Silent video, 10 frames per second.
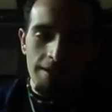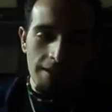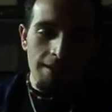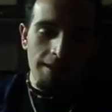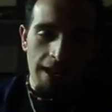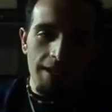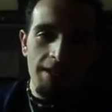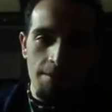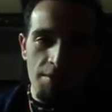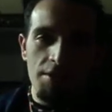it's kind of
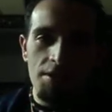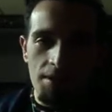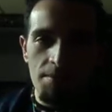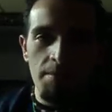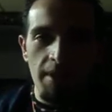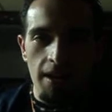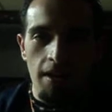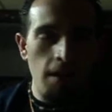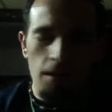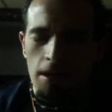similar to something
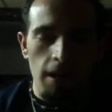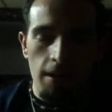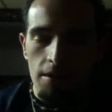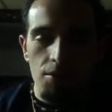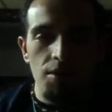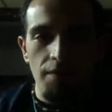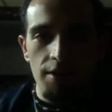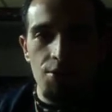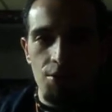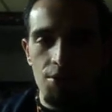Ghost
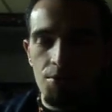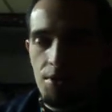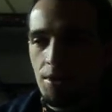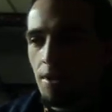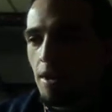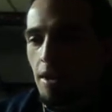Adventures uses.